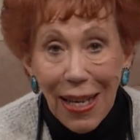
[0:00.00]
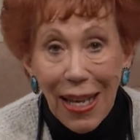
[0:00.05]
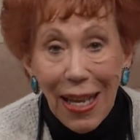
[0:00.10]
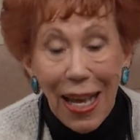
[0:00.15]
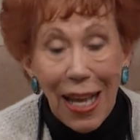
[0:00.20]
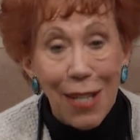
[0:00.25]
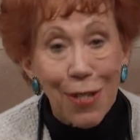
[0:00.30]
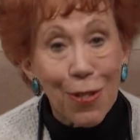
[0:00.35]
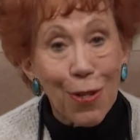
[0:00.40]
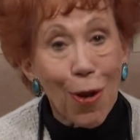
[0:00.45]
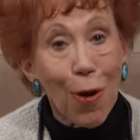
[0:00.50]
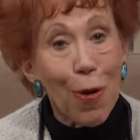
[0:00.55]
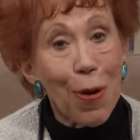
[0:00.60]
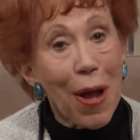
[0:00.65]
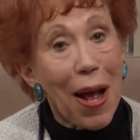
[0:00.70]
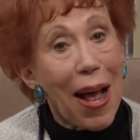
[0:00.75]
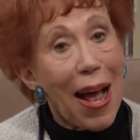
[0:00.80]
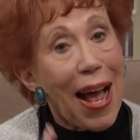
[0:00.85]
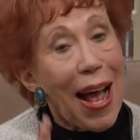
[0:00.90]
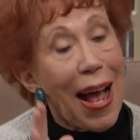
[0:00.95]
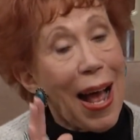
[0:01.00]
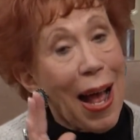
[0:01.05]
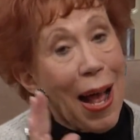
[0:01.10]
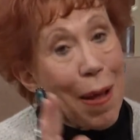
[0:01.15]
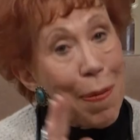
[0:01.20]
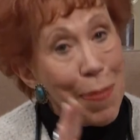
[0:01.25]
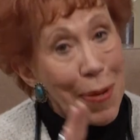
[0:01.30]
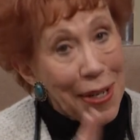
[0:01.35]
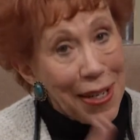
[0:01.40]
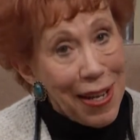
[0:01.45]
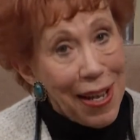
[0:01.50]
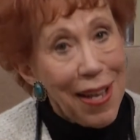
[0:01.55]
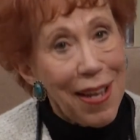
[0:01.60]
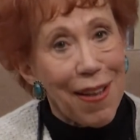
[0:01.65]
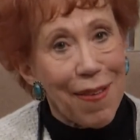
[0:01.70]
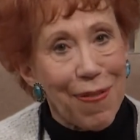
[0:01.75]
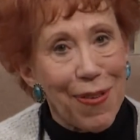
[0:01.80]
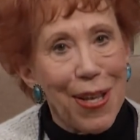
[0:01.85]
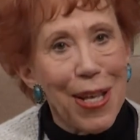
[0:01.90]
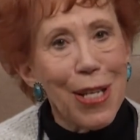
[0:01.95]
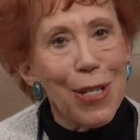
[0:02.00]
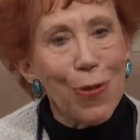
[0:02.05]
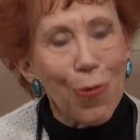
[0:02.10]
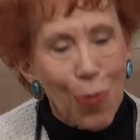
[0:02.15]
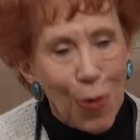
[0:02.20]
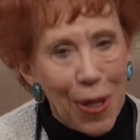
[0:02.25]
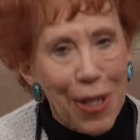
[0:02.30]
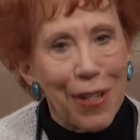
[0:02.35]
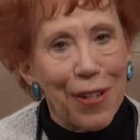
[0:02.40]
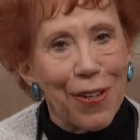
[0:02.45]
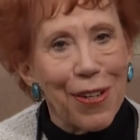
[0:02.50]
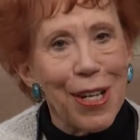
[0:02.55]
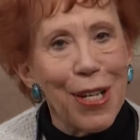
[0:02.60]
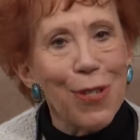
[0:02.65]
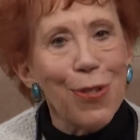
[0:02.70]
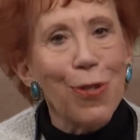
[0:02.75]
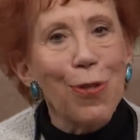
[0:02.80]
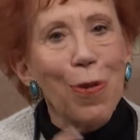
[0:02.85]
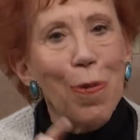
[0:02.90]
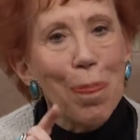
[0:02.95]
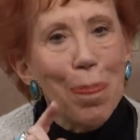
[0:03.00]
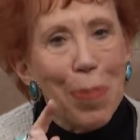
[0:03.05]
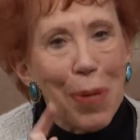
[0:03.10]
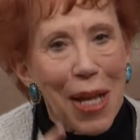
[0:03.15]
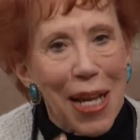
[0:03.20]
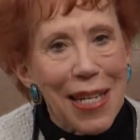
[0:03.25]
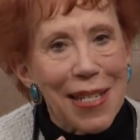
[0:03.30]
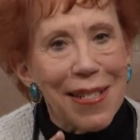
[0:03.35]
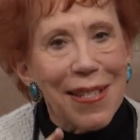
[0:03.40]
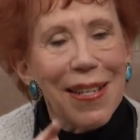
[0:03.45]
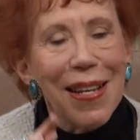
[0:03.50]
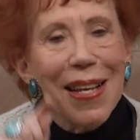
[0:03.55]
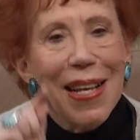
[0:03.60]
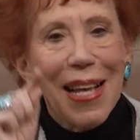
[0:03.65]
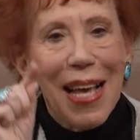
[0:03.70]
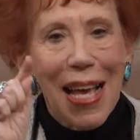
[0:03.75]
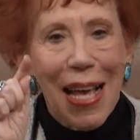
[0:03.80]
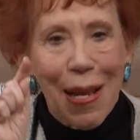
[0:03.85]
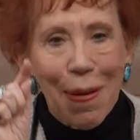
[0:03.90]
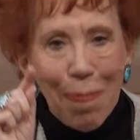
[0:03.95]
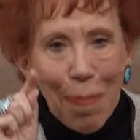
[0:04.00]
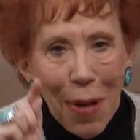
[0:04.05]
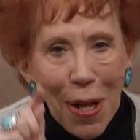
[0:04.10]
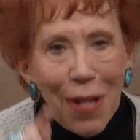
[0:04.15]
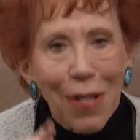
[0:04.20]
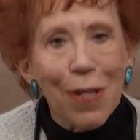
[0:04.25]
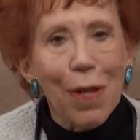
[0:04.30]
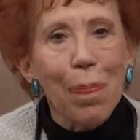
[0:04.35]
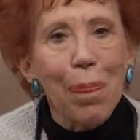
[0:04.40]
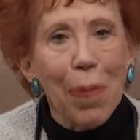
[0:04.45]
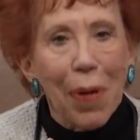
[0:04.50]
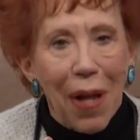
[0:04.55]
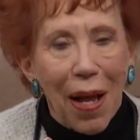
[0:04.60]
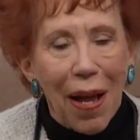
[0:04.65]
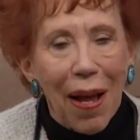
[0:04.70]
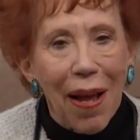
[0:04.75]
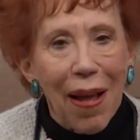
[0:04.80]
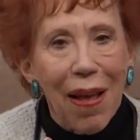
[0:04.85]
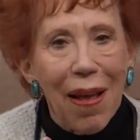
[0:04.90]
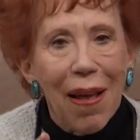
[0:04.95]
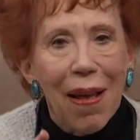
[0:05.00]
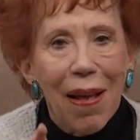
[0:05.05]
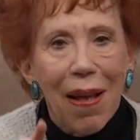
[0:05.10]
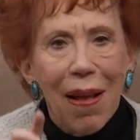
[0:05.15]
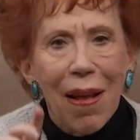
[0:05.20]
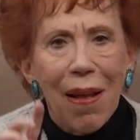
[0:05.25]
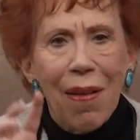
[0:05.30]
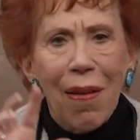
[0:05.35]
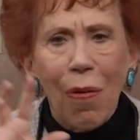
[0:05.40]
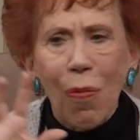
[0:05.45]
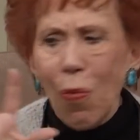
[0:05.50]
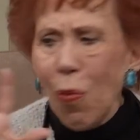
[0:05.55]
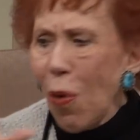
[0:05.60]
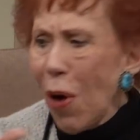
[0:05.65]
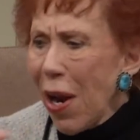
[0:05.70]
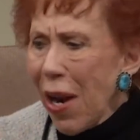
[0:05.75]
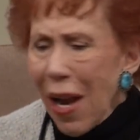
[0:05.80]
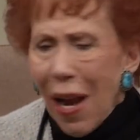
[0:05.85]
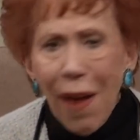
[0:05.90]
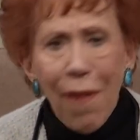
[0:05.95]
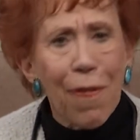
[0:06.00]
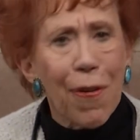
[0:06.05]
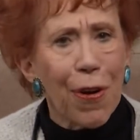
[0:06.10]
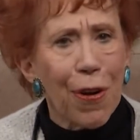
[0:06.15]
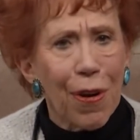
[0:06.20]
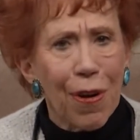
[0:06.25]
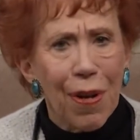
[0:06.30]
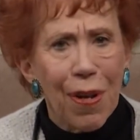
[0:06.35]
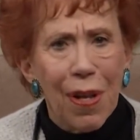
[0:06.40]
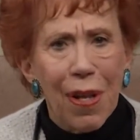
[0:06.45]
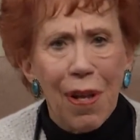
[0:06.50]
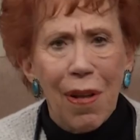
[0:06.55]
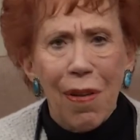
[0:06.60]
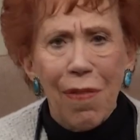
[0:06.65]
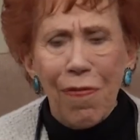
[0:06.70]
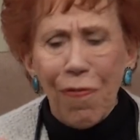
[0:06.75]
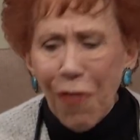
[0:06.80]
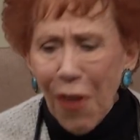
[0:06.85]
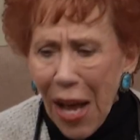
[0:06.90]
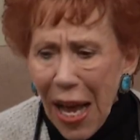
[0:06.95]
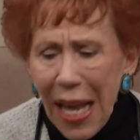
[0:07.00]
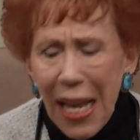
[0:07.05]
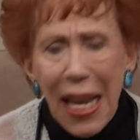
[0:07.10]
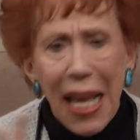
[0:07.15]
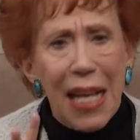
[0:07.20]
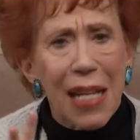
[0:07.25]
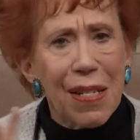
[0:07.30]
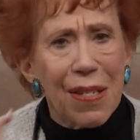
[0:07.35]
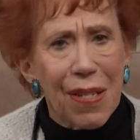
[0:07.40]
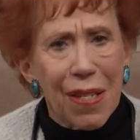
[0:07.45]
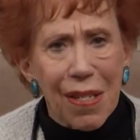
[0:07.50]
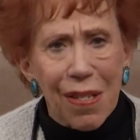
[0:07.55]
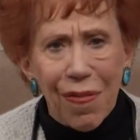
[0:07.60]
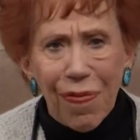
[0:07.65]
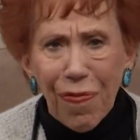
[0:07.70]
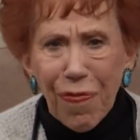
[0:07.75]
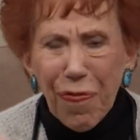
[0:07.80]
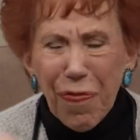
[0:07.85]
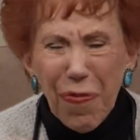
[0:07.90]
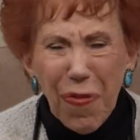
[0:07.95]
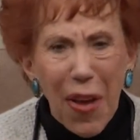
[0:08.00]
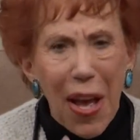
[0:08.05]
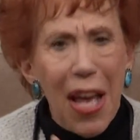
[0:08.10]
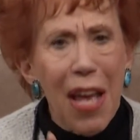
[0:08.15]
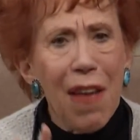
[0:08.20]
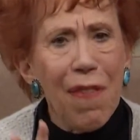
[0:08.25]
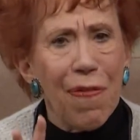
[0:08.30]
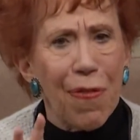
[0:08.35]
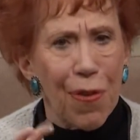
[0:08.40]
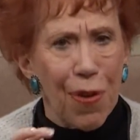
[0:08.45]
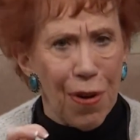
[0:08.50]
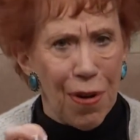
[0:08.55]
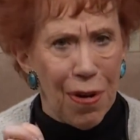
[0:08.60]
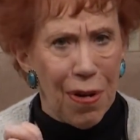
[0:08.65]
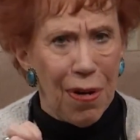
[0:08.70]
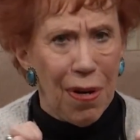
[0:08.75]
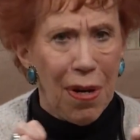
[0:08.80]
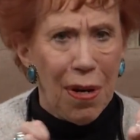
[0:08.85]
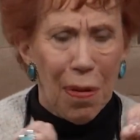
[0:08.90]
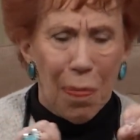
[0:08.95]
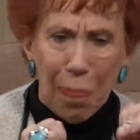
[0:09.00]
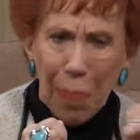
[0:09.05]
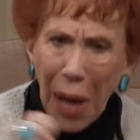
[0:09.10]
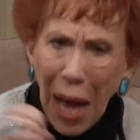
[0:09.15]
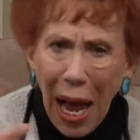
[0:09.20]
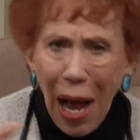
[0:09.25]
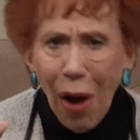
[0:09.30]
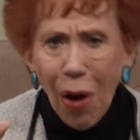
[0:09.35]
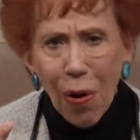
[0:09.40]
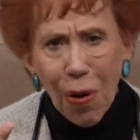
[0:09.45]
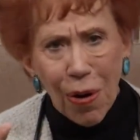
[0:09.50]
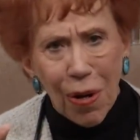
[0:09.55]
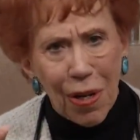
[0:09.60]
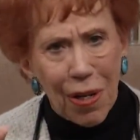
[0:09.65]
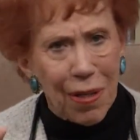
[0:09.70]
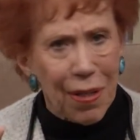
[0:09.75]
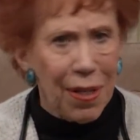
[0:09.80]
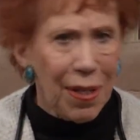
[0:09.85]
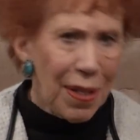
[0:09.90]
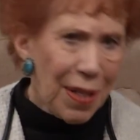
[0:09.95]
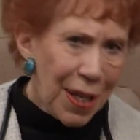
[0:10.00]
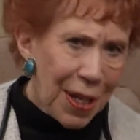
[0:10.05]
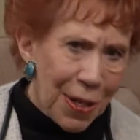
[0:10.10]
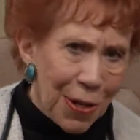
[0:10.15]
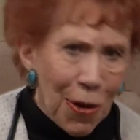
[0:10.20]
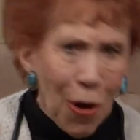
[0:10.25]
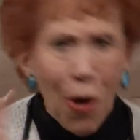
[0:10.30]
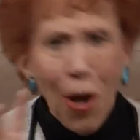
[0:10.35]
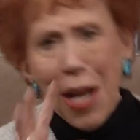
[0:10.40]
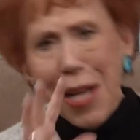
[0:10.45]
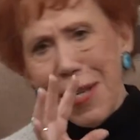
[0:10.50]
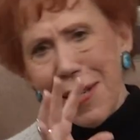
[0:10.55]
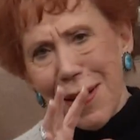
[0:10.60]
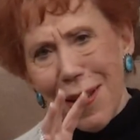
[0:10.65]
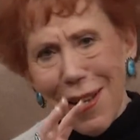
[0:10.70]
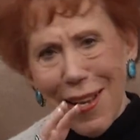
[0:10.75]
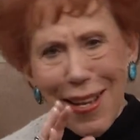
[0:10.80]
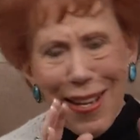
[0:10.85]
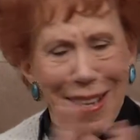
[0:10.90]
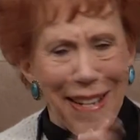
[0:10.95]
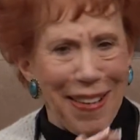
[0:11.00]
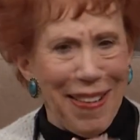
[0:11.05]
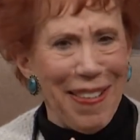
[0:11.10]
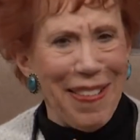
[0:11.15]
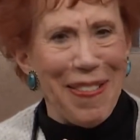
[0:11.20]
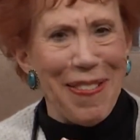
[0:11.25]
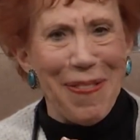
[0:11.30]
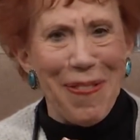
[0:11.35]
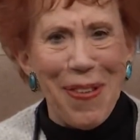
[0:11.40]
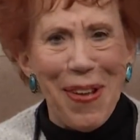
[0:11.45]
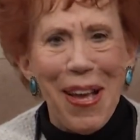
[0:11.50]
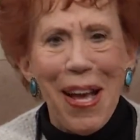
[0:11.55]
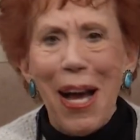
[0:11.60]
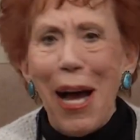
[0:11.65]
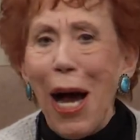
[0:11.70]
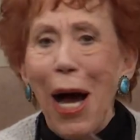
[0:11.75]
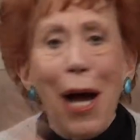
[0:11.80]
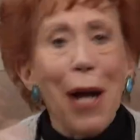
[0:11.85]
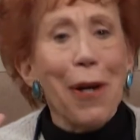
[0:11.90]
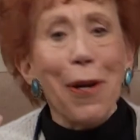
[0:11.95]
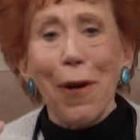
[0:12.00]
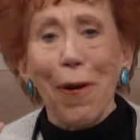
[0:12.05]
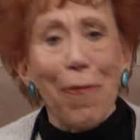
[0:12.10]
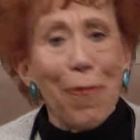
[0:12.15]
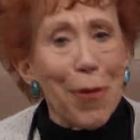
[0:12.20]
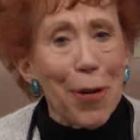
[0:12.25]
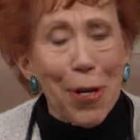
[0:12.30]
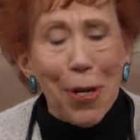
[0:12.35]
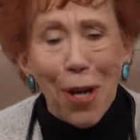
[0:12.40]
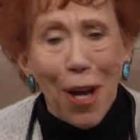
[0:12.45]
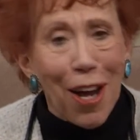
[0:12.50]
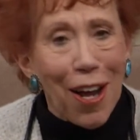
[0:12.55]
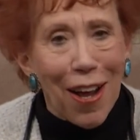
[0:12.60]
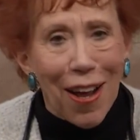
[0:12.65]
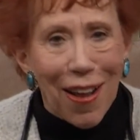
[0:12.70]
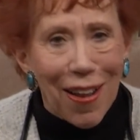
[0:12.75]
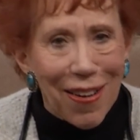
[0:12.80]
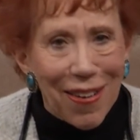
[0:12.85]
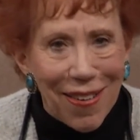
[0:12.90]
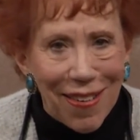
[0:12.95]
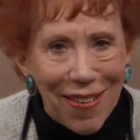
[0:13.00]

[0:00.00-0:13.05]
And so I believe His will is to bless and multiply whatever, finances, favor, power, anointing, hunger for God.